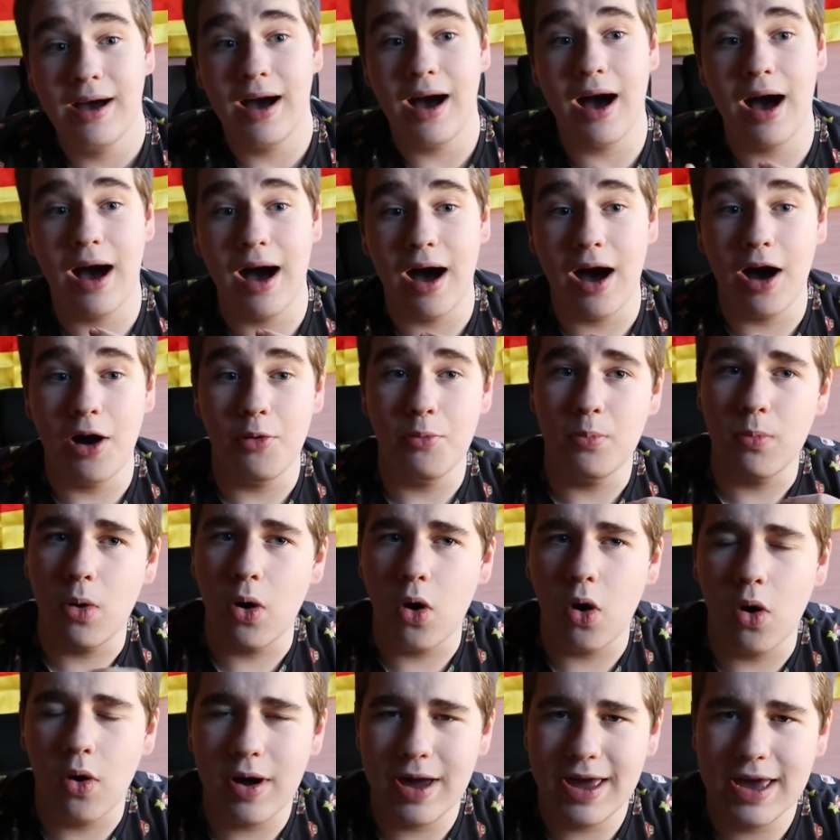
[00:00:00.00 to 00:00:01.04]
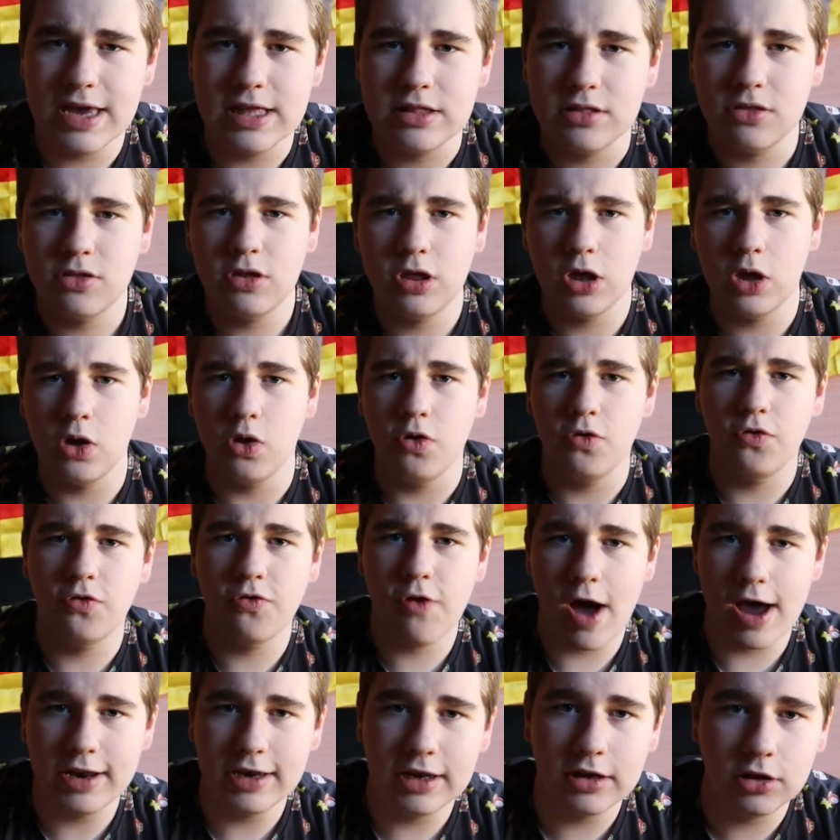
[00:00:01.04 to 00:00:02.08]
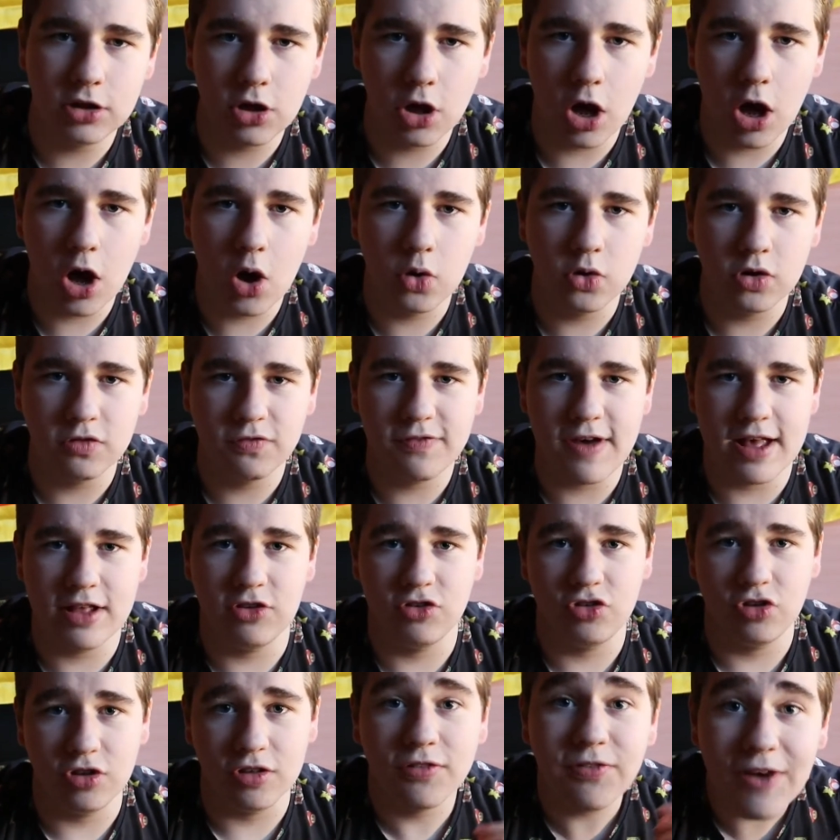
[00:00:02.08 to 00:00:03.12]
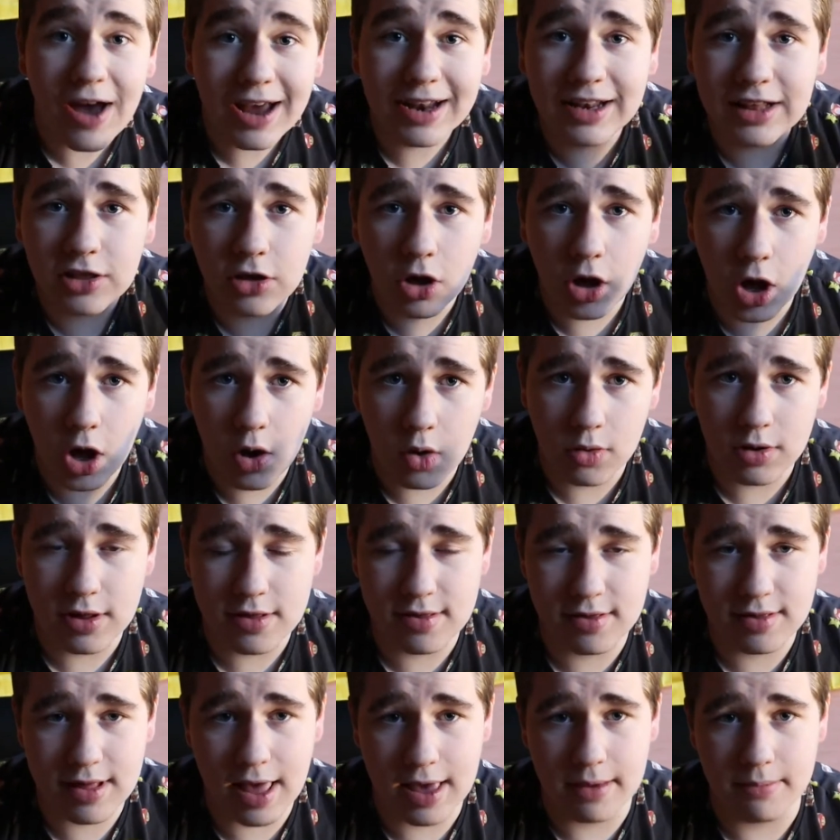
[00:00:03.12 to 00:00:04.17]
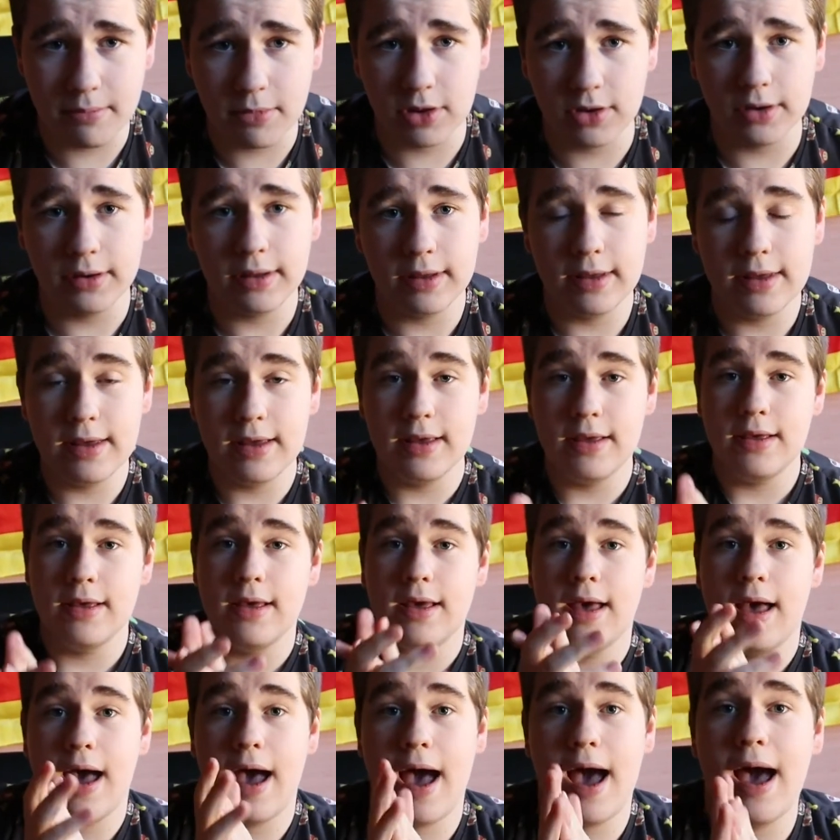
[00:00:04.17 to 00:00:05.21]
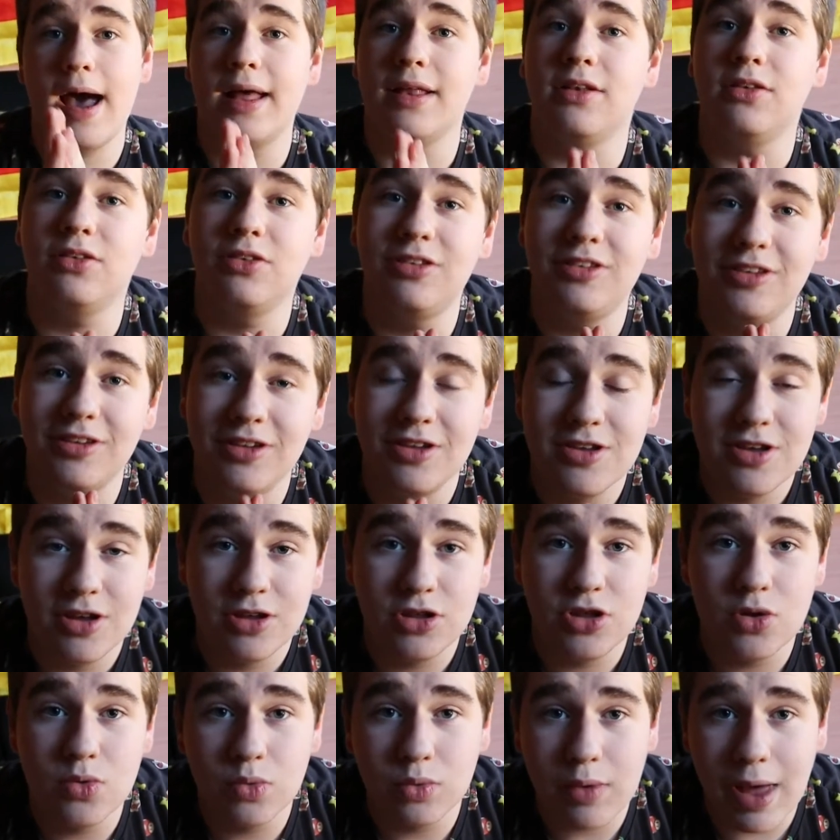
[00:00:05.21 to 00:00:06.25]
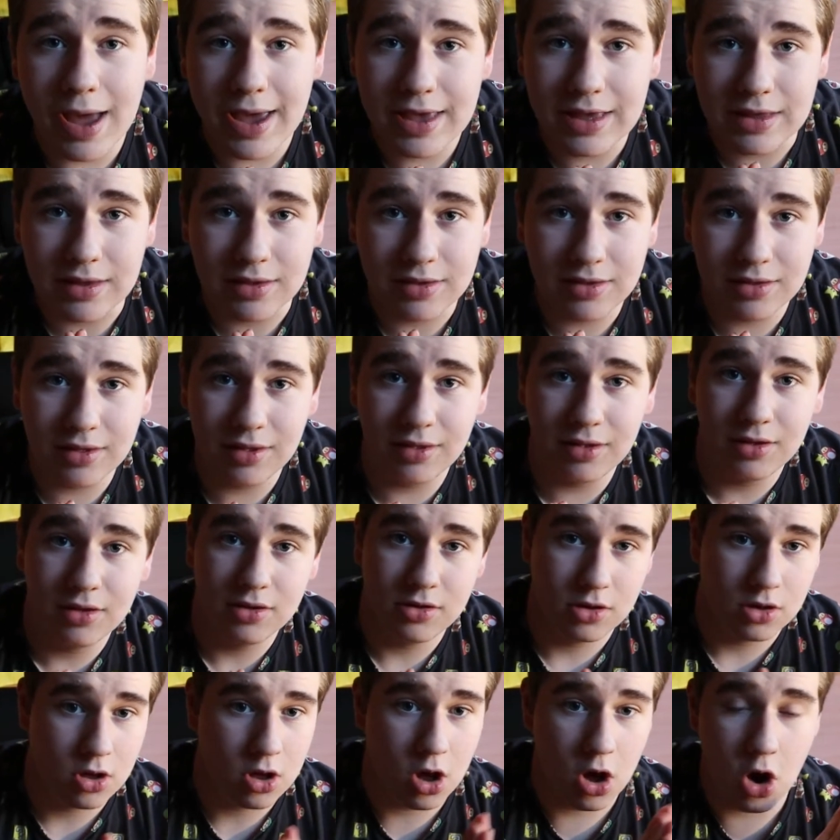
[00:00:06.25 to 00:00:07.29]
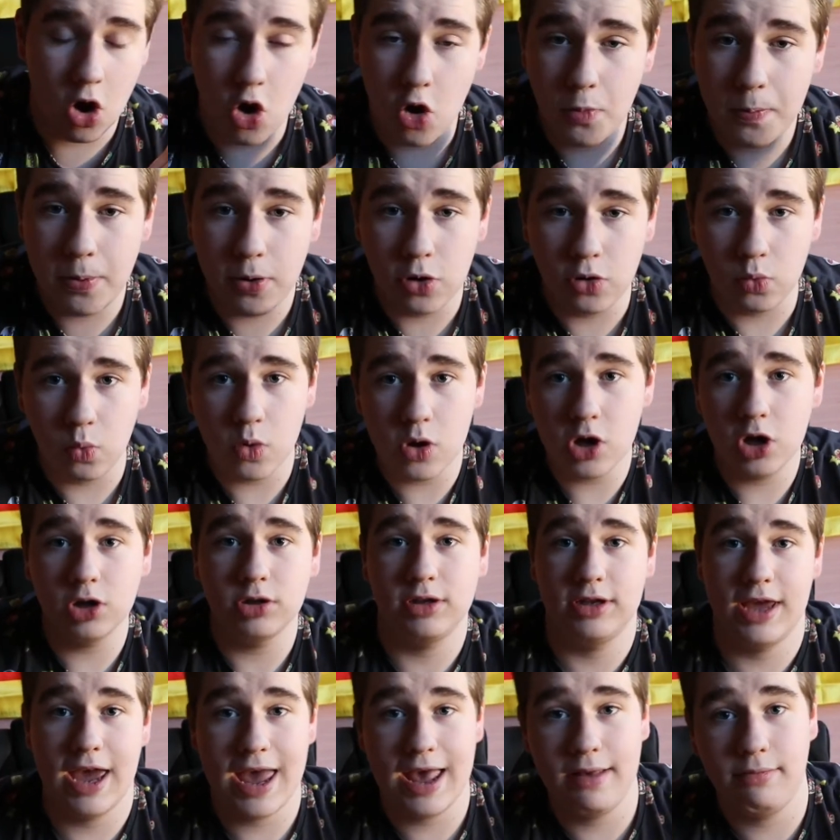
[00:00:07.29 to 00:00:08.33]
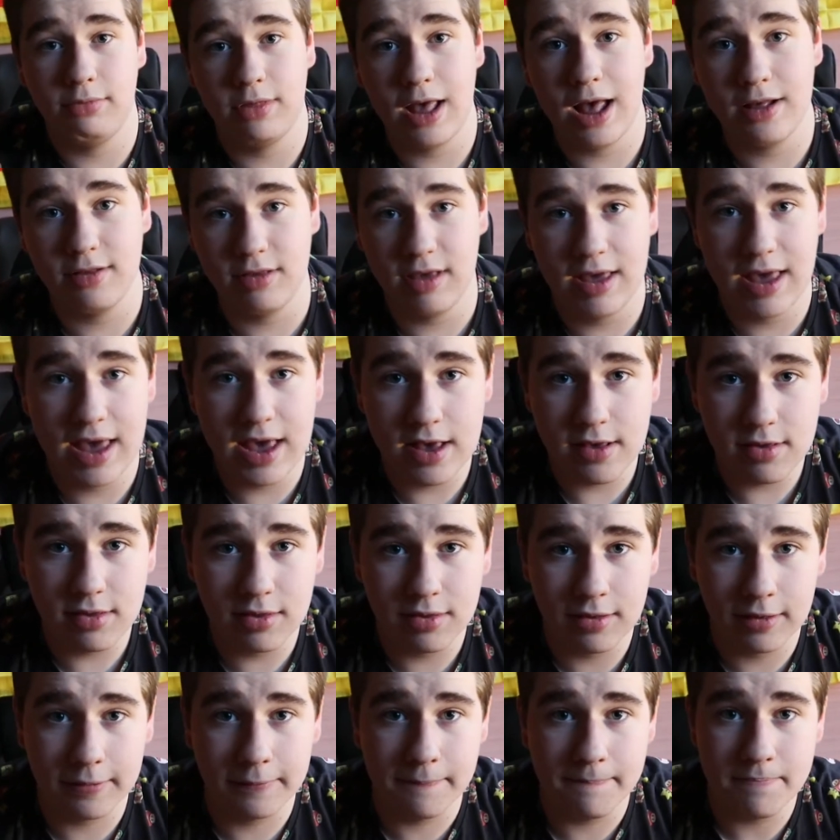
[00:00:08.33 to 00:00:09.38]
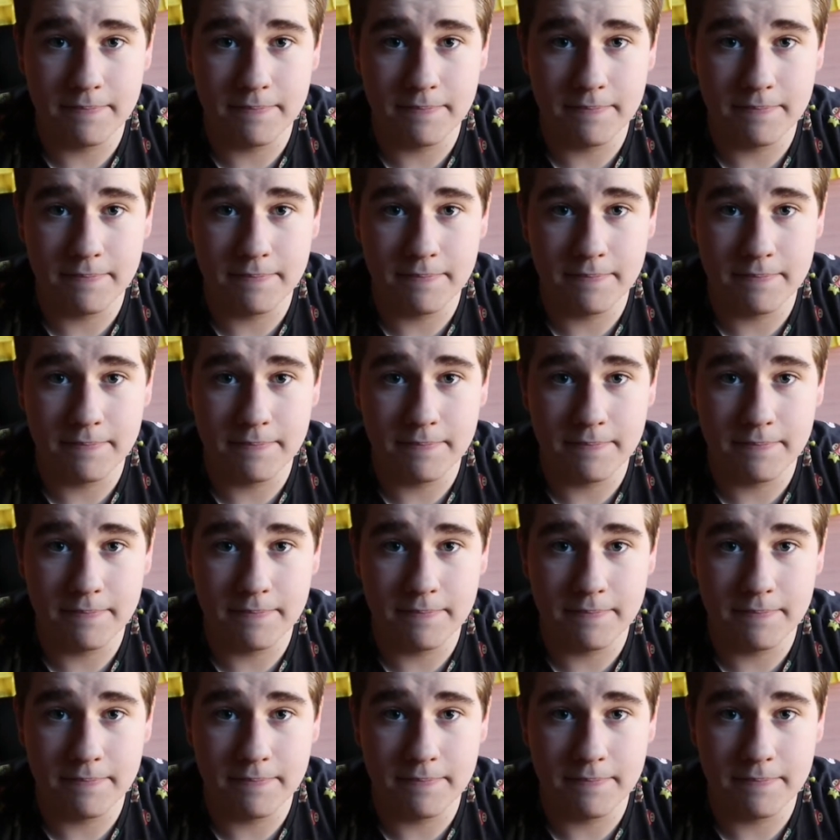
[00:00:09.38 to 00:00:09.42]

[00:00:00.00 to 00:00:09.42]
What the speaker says: are more into finding your own adventures, finding your own excitement, and you like open world games as it is,